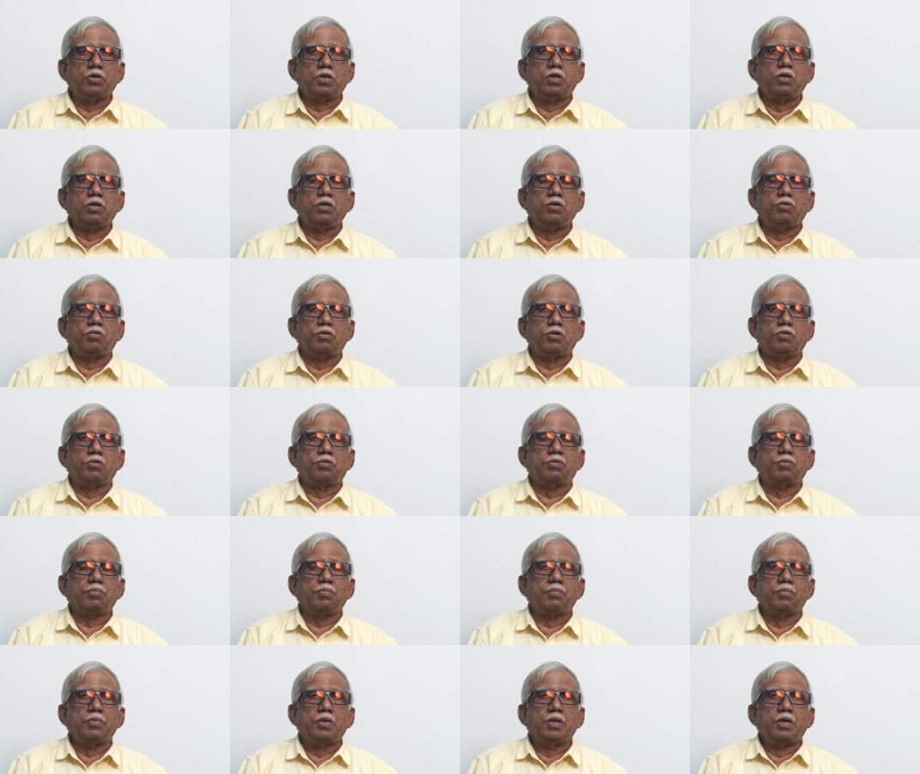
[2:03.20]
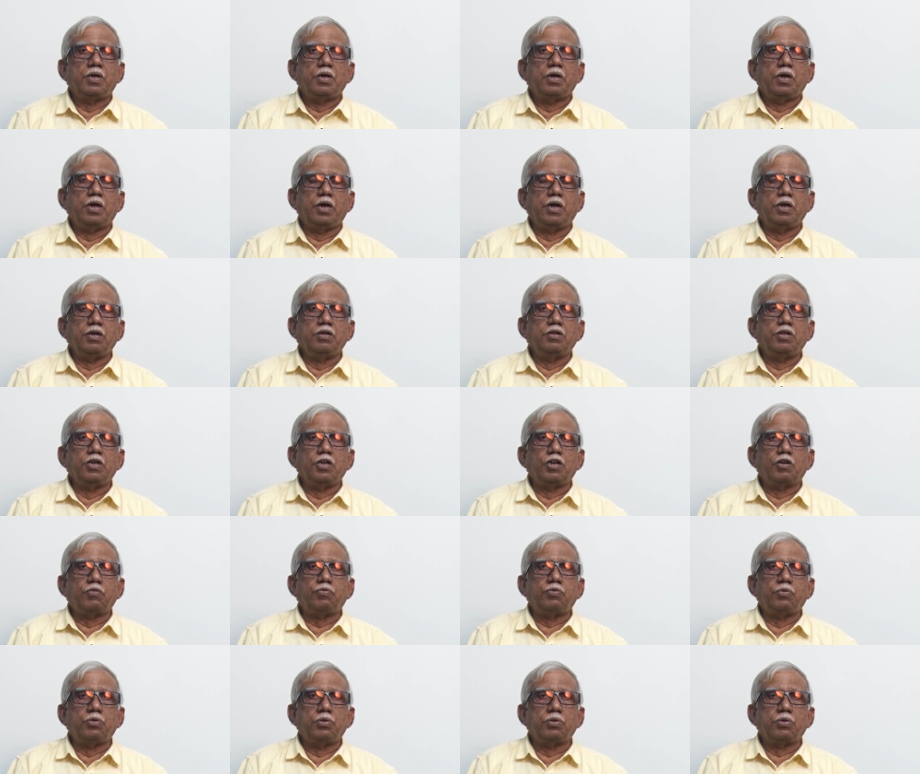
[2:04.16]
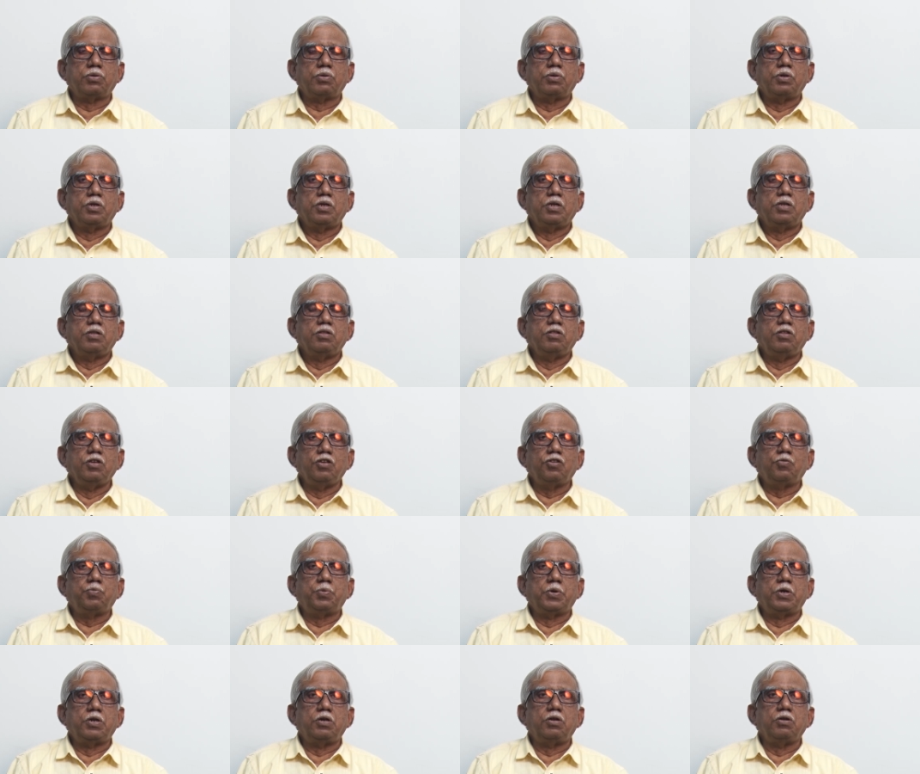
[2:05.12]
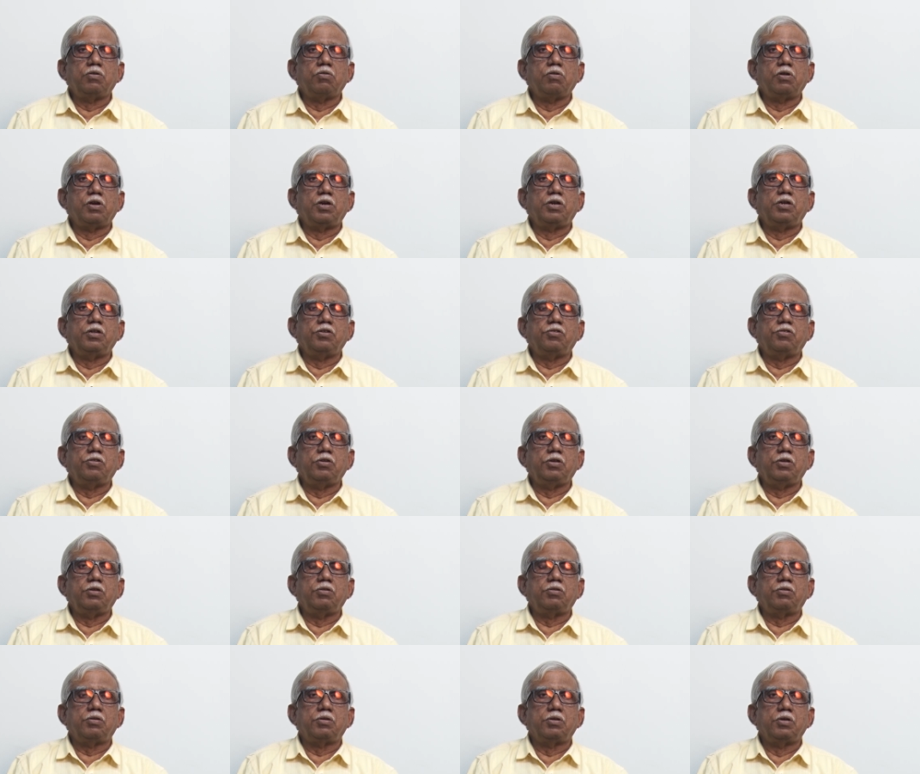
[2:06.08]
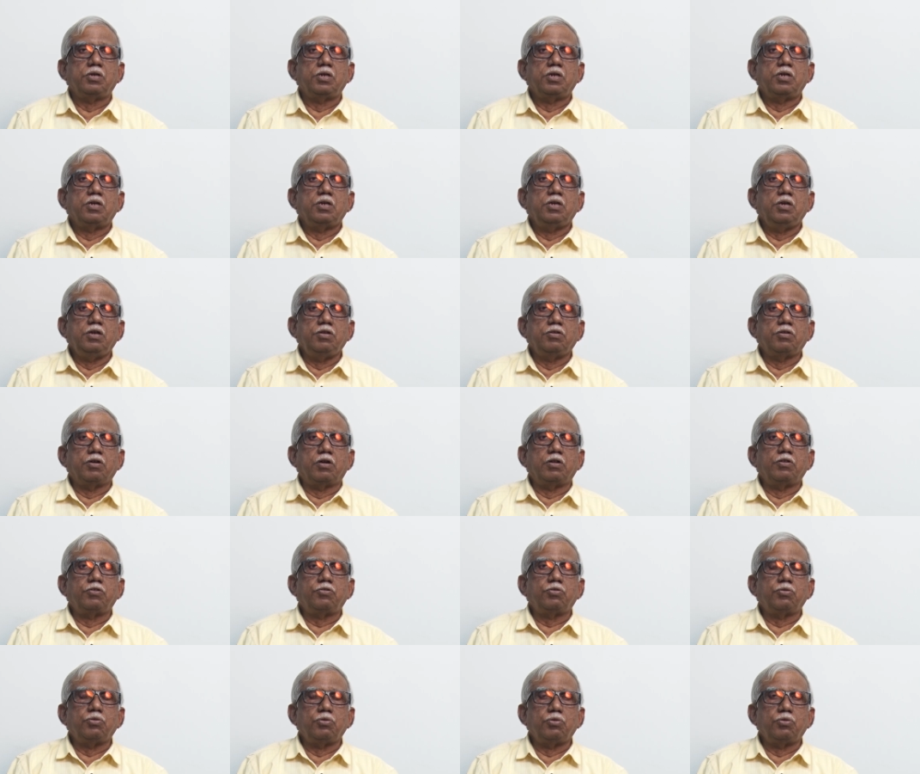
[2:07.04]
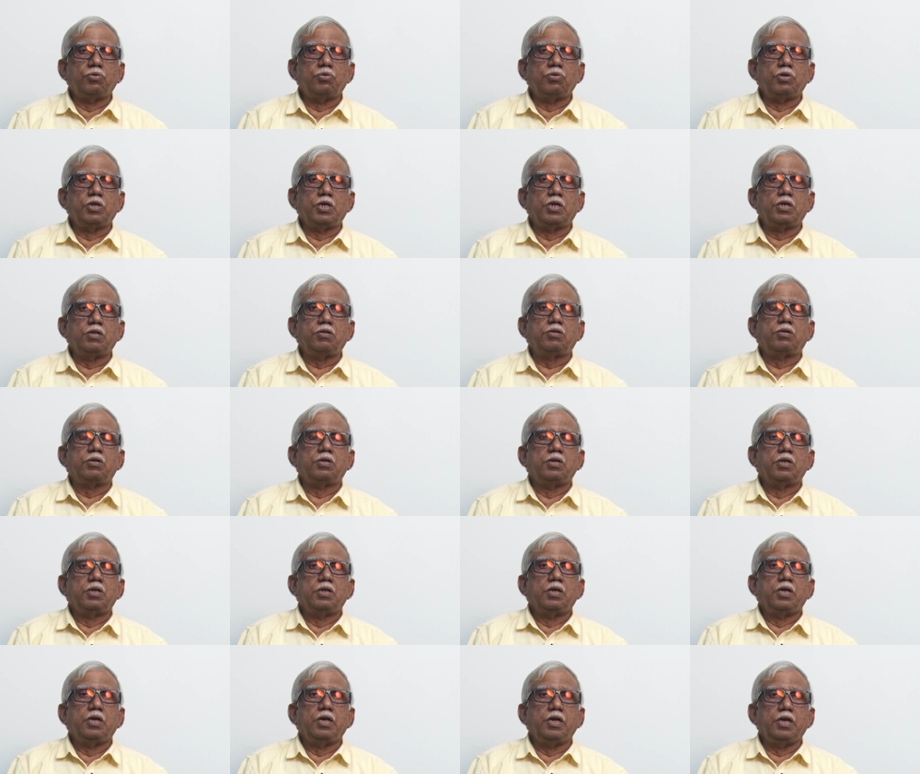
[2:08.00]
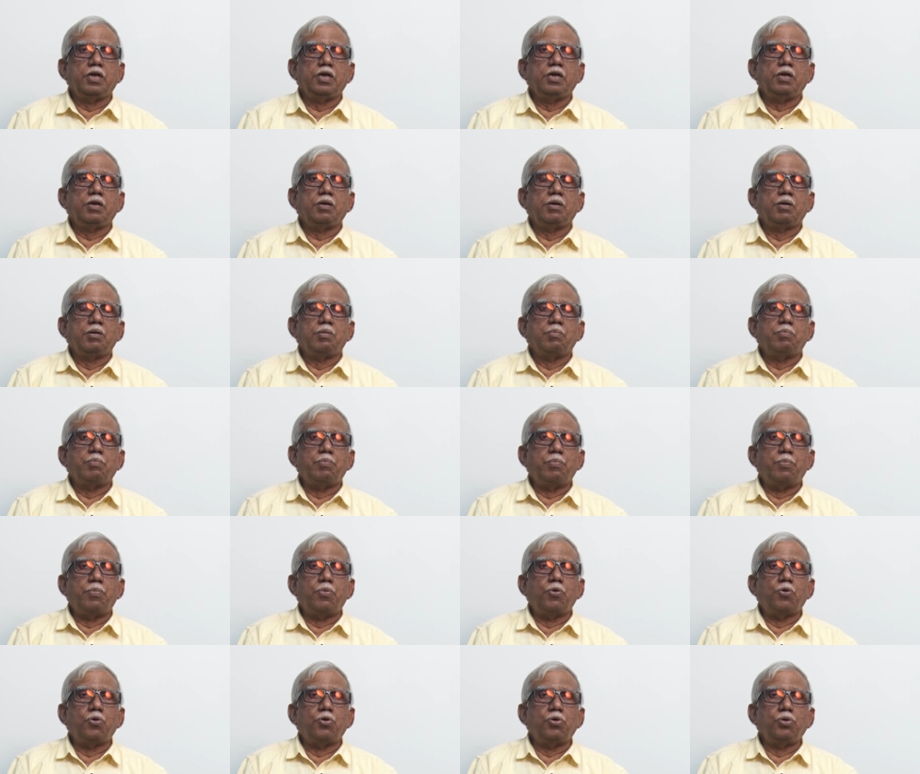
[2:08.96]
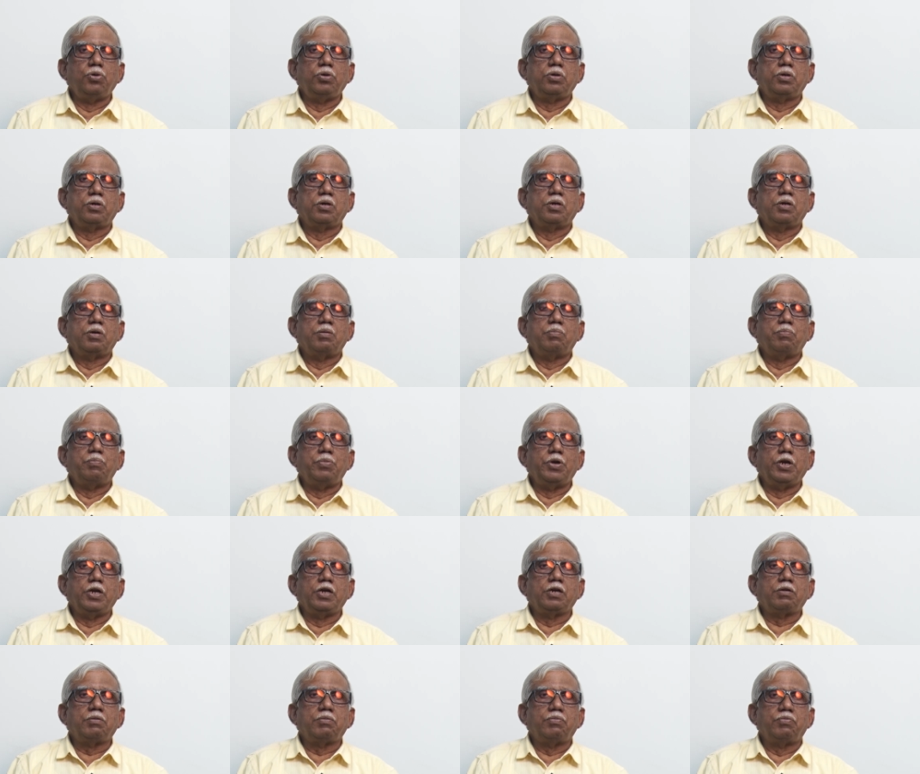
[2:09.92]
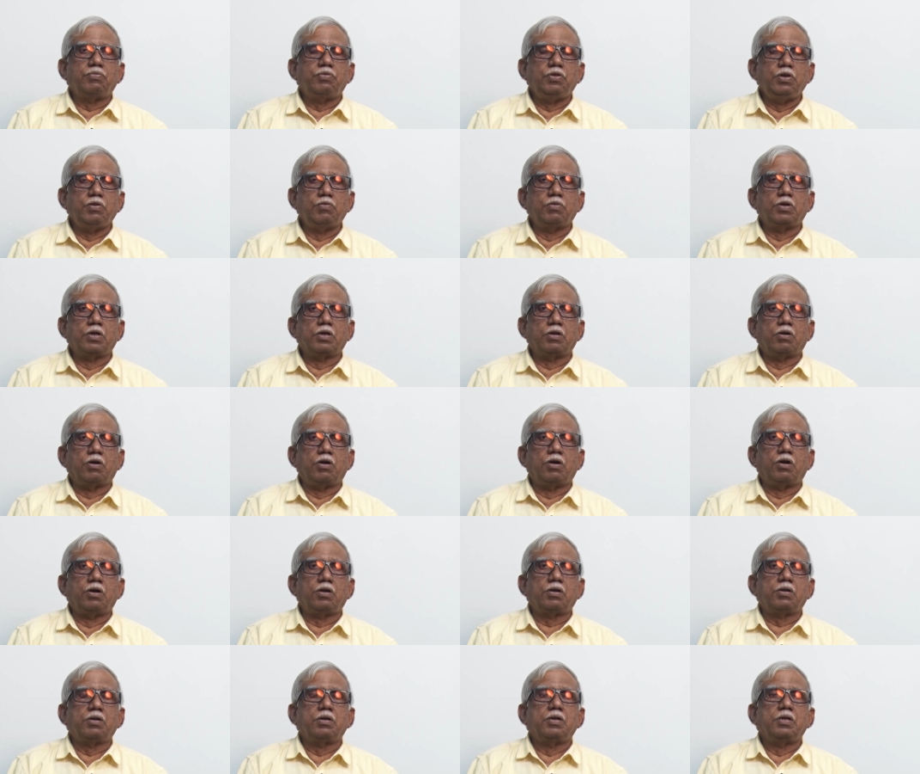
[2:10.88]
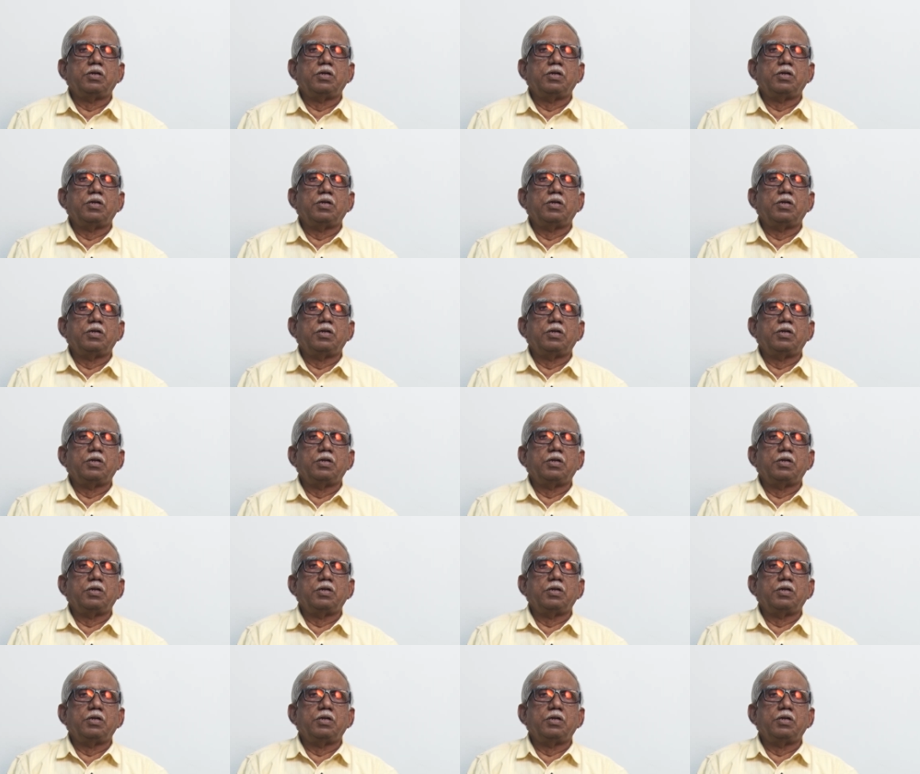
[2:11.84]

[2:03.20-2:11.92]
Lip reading: conditions, and therefore this particular disease is also known as a bone break fever or